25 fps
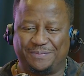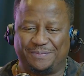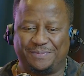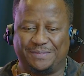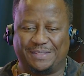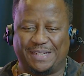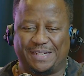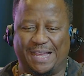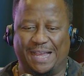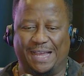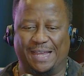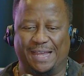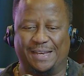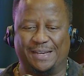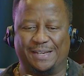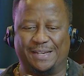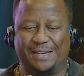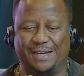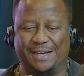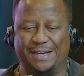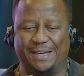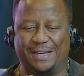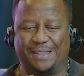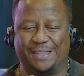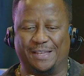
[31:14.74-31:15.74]
And
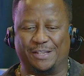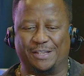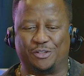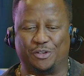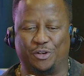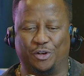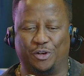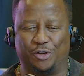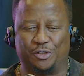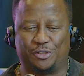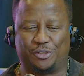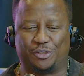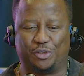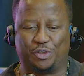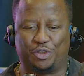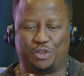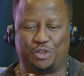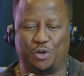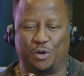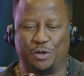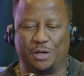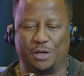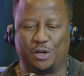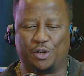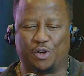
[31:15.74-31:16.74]
there's also
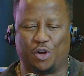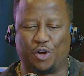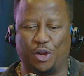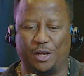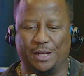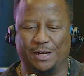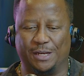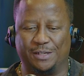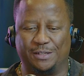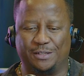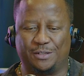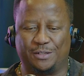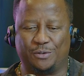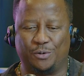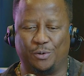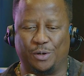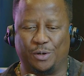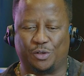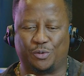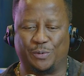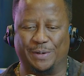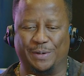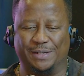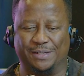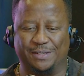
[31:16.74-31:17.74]
Sean and Collins, who
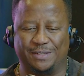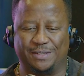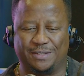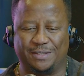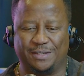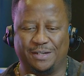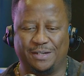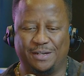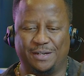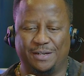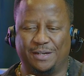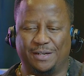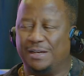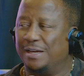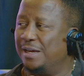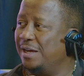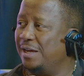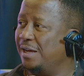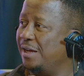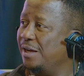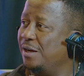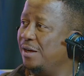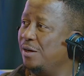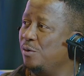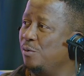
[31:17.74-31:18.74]
are twins,
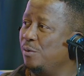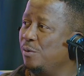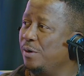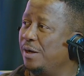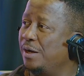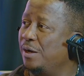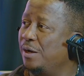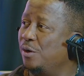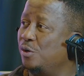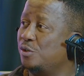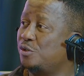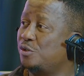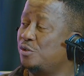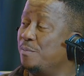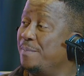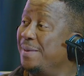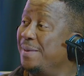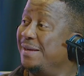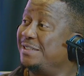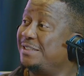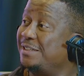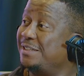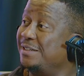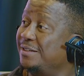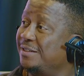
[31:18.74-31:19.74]
who were also
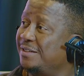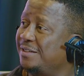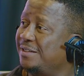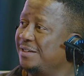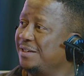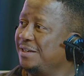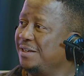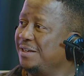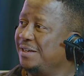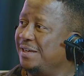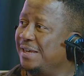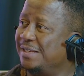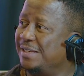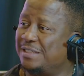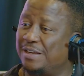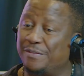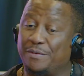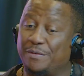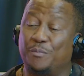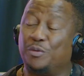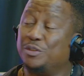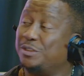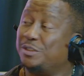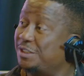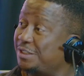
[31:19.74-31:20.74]
mentioned as
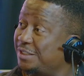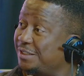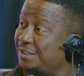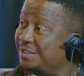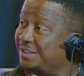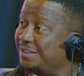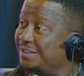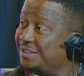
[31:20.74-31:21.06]
having positions.